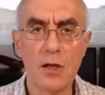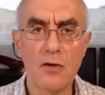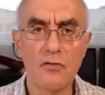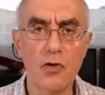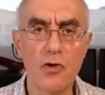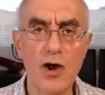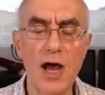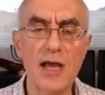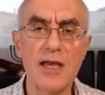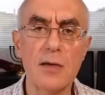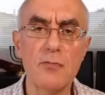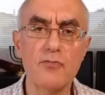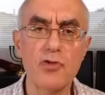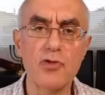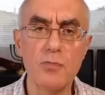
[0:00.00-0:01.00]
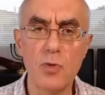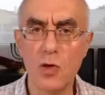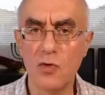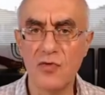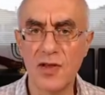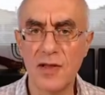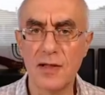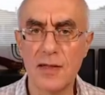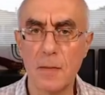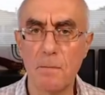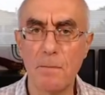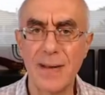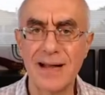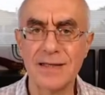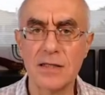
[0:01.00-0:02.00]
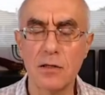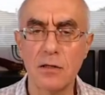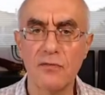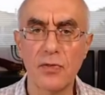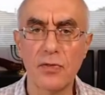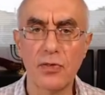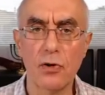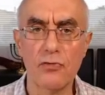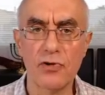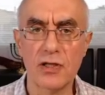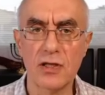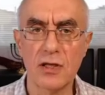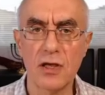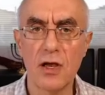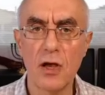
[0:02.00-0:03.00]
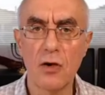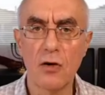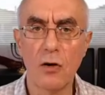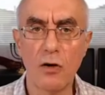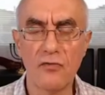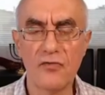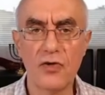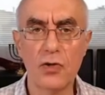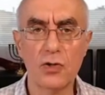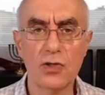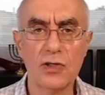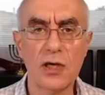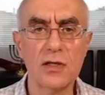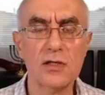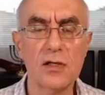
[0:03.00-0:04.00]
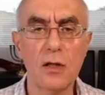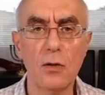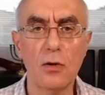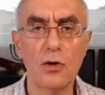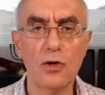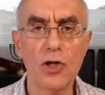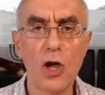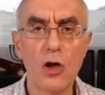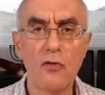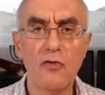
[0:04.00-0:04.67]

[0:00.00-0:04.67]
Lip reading: For I am removing the mantle of authority off you, says the Lord,